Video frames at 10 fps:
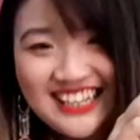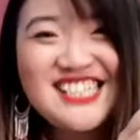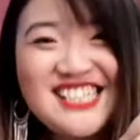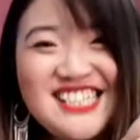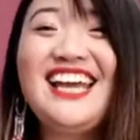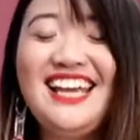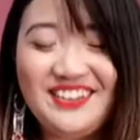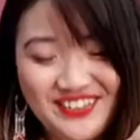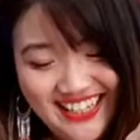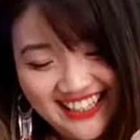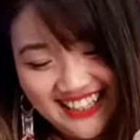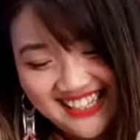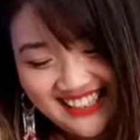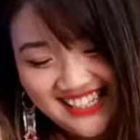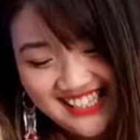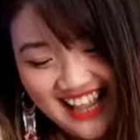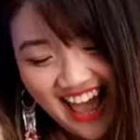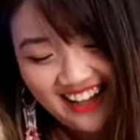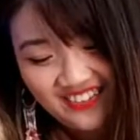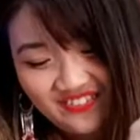the xieing, okay, the, the
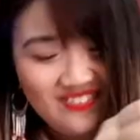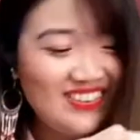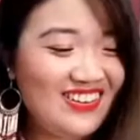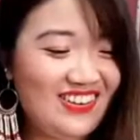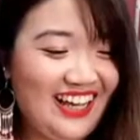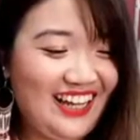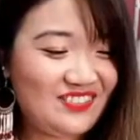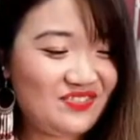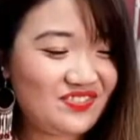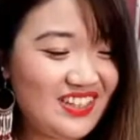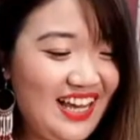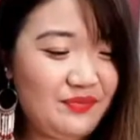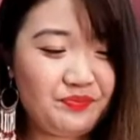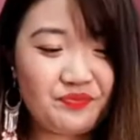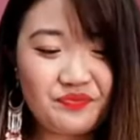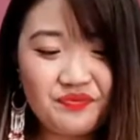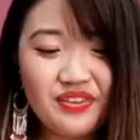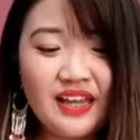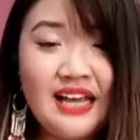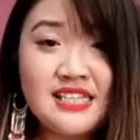slang. Okay, can.
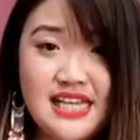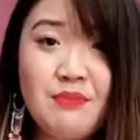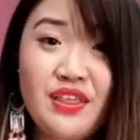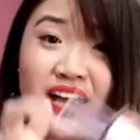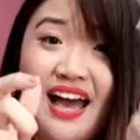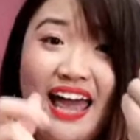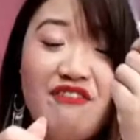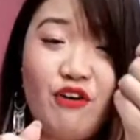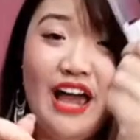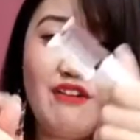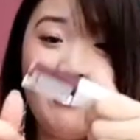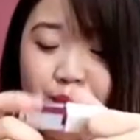Same thing, uh, for every